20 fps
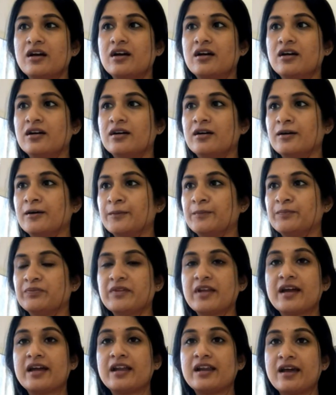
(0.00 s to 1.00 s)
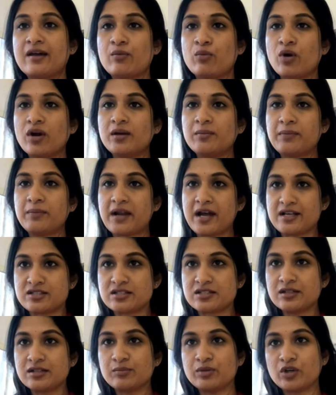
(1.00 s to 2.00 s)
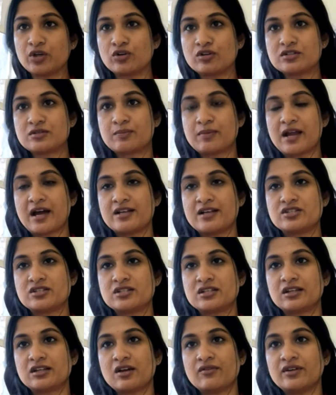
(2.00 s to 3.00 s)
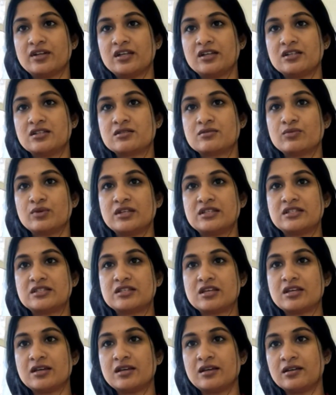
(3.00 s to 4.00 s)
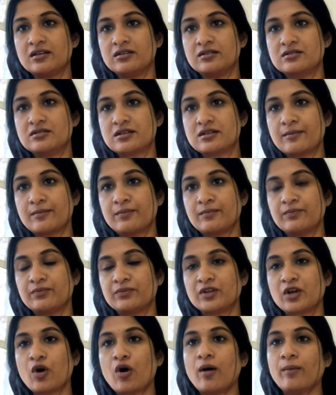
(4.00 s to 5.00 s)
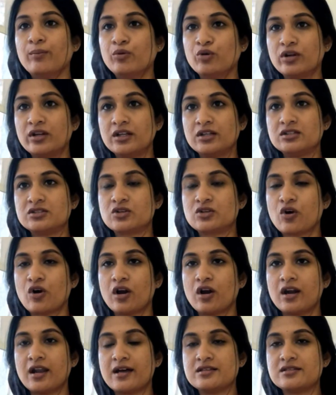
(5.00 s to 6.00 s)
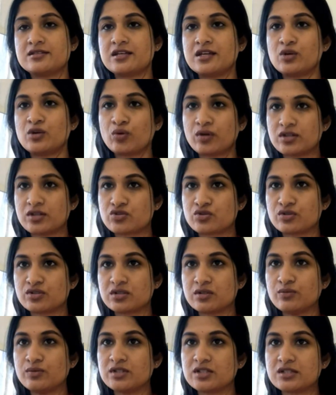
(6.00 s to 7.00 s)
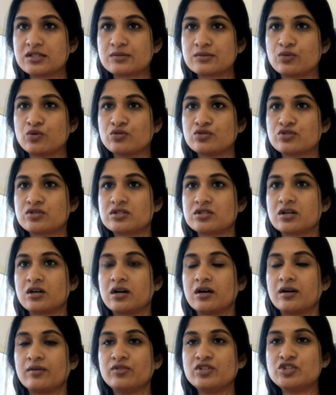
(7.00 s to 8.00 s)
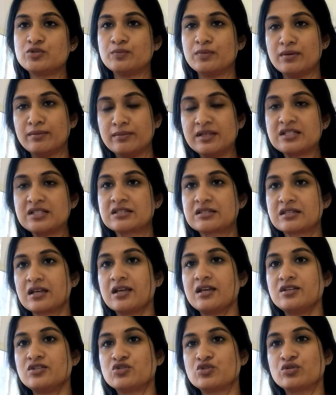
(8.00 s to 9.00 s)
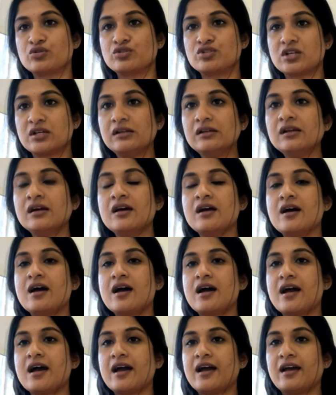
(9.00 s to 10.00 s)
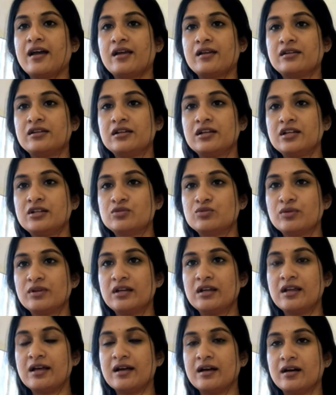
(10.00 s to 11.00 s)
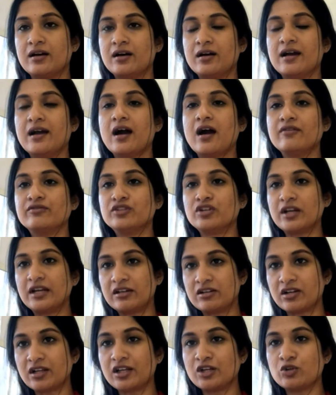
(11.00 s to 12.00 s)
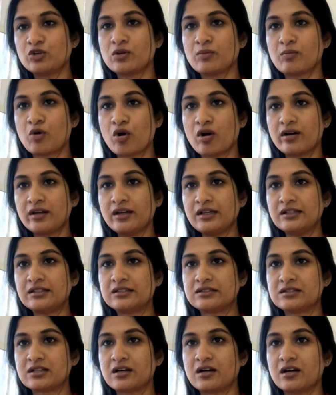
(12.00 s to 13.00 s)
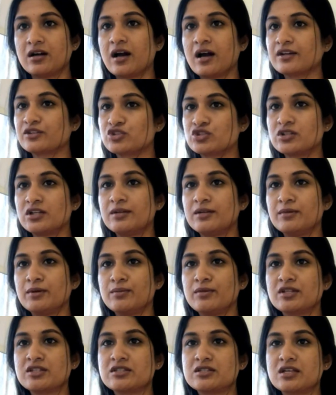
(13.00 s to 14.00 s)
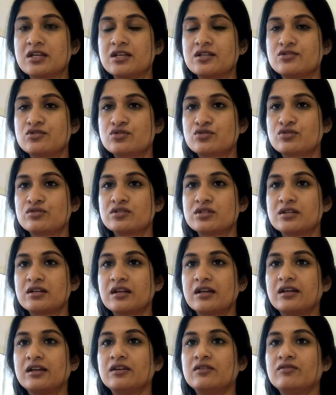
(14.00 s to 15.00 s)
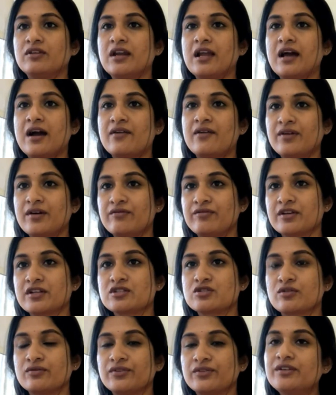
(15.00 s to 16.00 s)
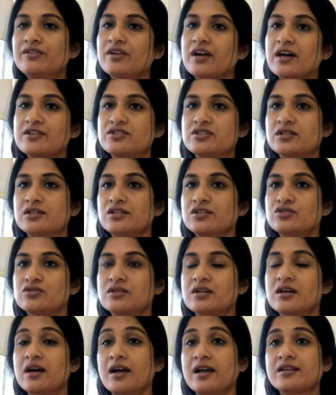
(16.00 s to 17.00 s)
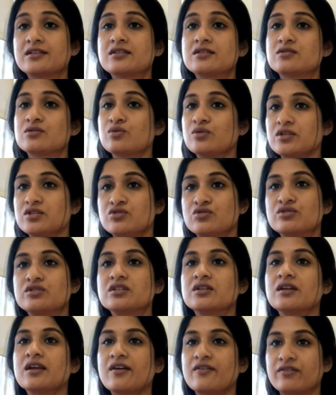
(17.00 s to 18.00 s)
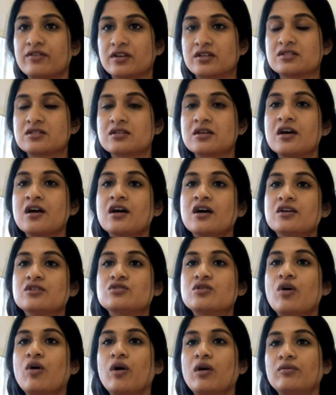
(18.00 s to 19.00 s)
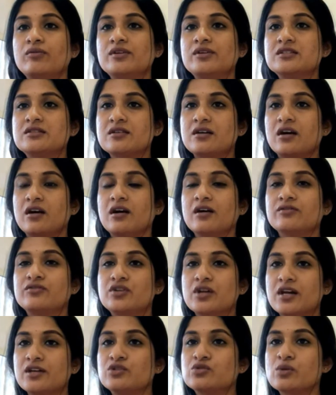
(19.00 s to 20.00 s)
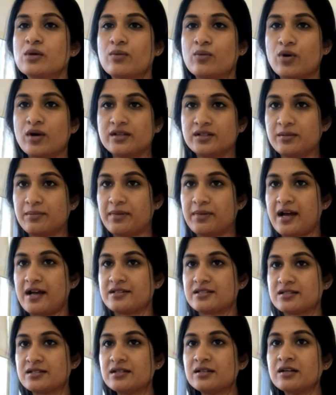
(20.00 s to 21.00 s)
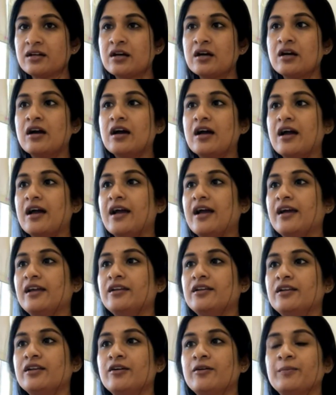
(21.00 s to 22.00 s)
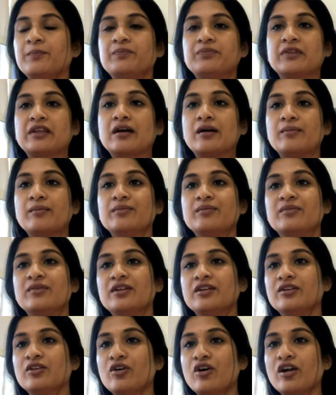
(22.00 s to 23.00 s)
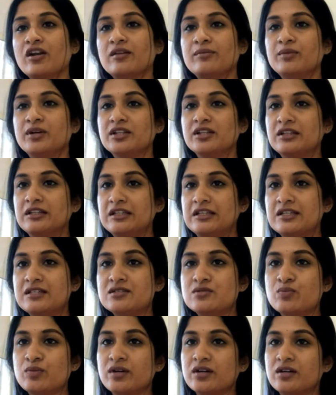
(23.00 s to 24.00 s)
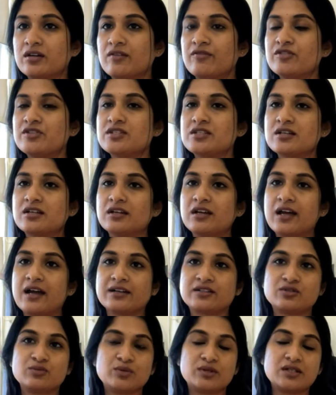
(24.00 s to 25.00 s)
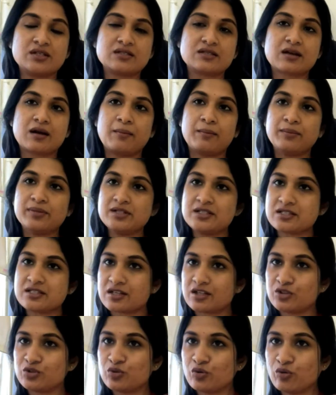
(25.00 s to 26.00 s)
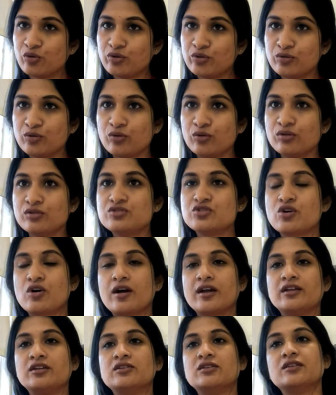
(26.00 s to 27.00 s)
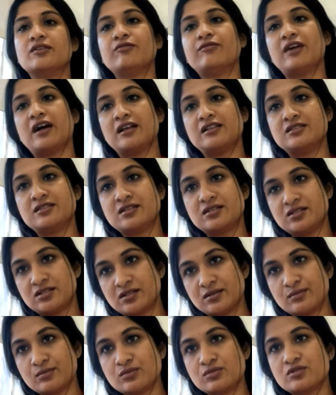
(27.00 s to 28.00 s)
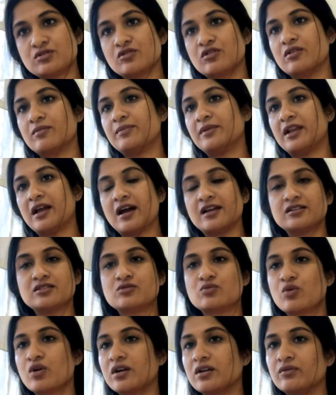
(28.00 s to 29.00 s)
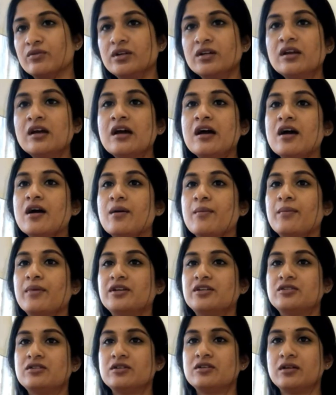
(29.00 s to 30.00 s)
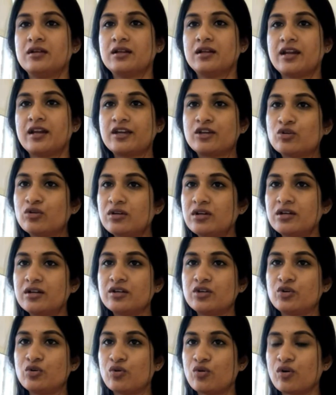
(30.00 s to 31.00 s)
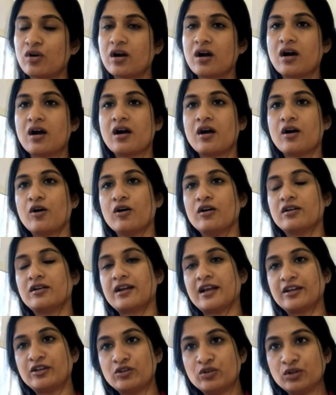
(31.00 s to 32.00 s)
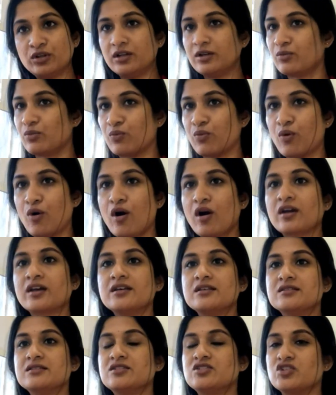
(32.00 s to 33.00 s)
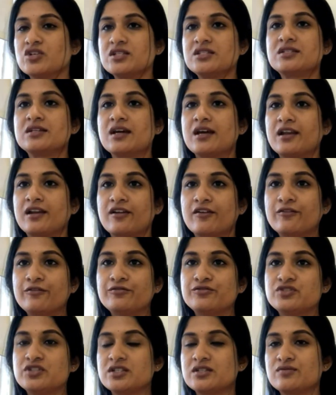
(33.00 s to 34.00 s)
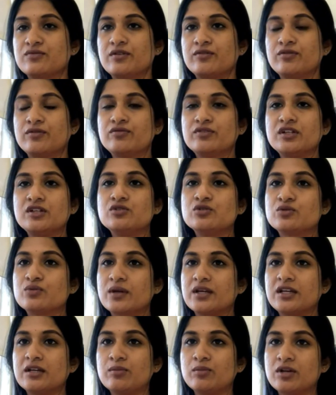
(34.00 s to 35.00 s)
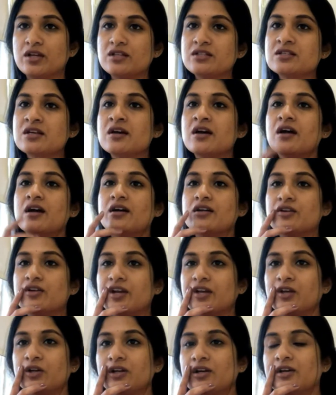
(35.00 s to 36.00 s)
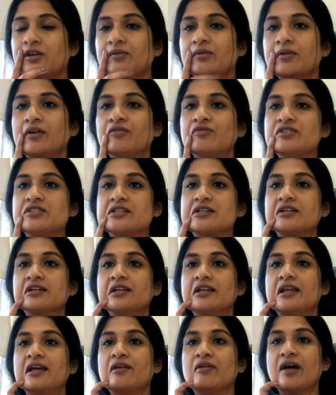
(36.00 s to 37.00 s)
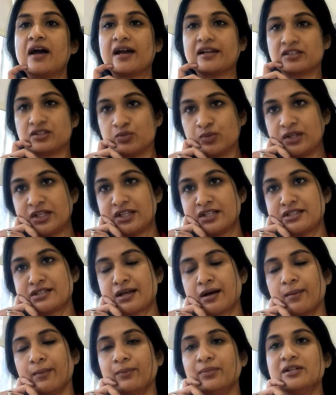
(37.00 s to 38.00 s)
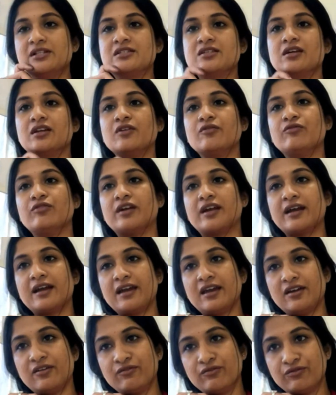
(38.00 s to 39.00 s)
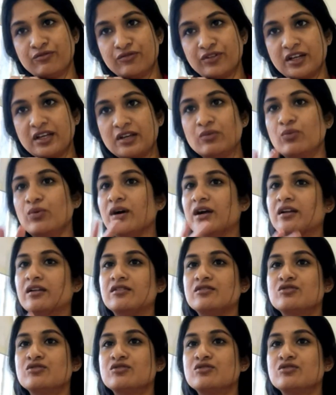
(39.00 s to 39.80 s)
And avoid plastic, because plastic nowadays we see some component called as xenoestrogen, which is most which mimics estrogen, and it will after entering into the body, it actually mimics the estrogen, and it will have effects of the drastic excessive estrogen effects. So always try to avoid the plastic. And come not but the least, but physical activity is compulsory, though you don't join the fancy gyms or pilates, whatever, but regular yoga or regular walk is just enough, just for 15 to 20 minutes. Regular physical activity is compulsory for everyone.